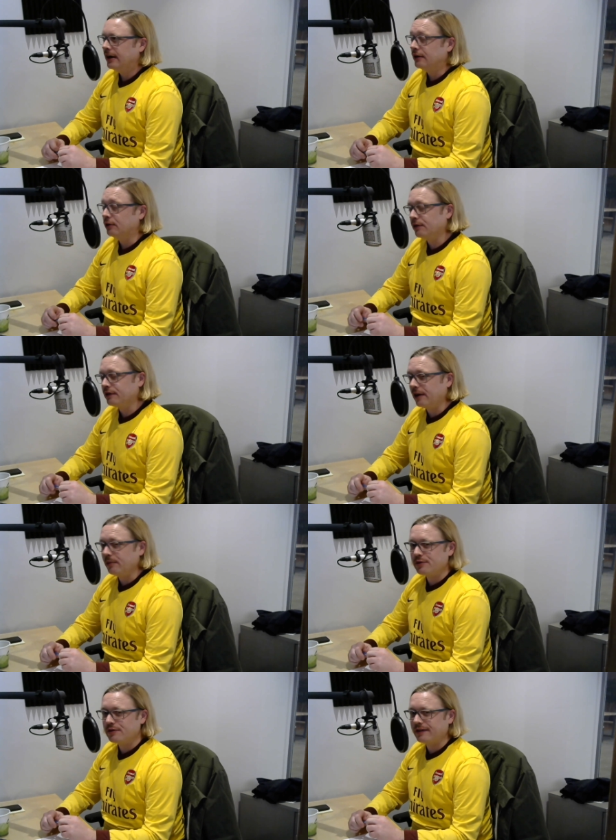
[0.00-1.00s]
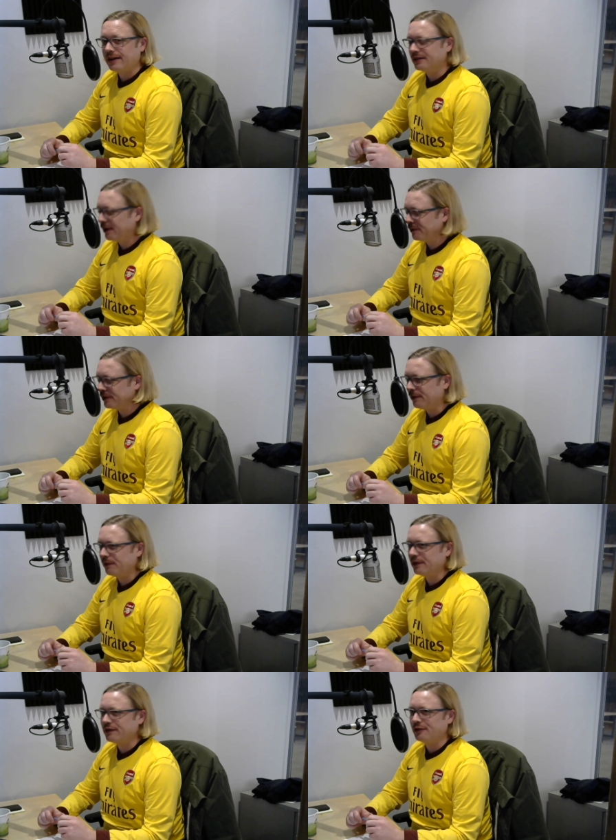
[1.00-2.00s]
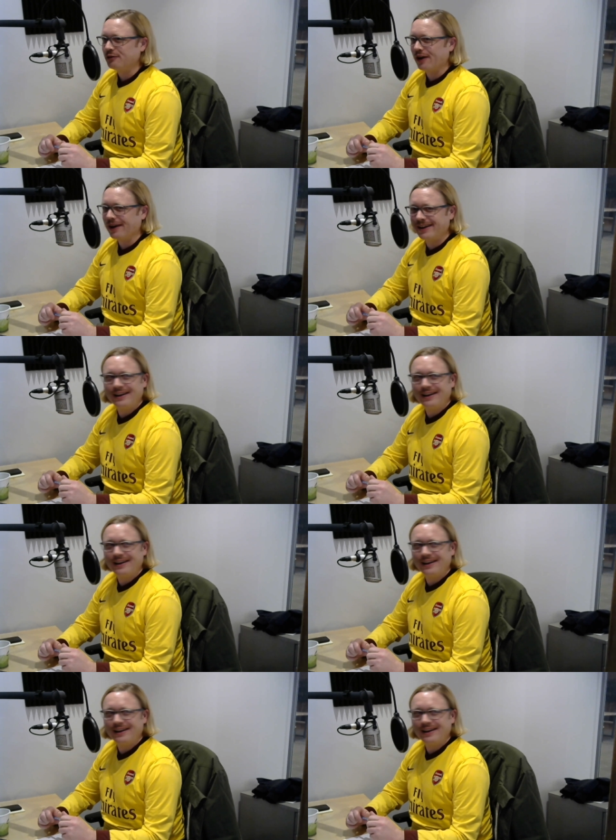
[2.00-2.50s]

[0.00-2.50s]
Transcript: Lucozade, which is a lovely fizzy drink.